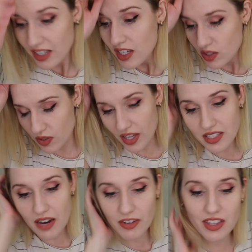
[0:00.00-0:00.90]
So that's
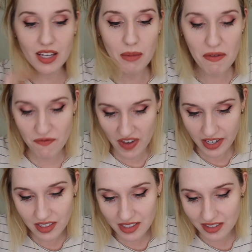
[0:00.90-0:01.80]
everything in my
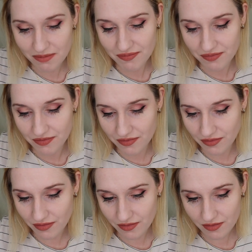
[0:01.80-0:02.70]
fix.
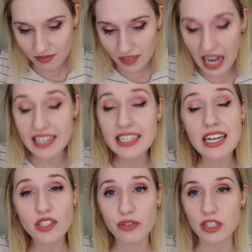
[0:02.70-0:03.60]
I did
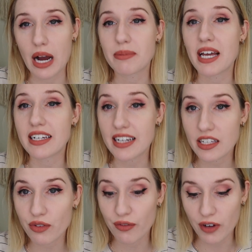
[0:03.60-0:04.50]
ask for tops. I did
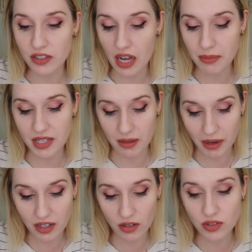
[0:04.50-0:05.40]
ask for fall tops in my
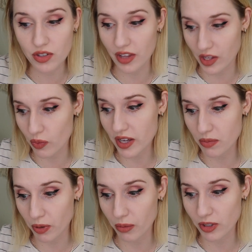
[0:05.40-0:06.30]
notes, so that's why it's
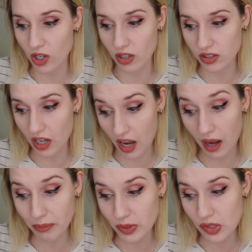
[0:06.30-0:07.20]
pretty much all
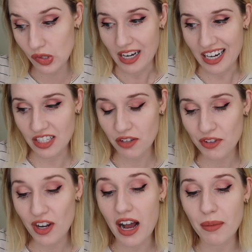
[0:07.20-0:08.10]
tops. I don't
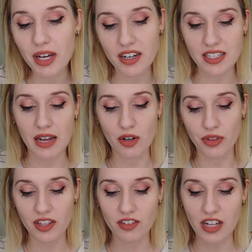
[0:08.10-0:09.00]
know if I'll be honest, I don't
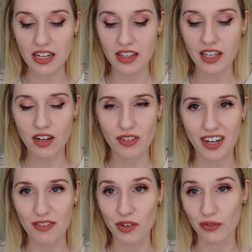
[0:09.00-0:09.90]
think there's anything in here that
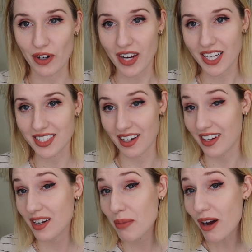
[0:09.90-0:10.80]
I feel very
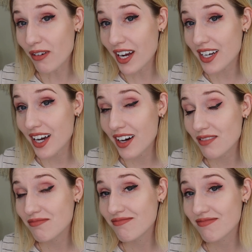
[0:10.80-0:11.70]
excited about right now.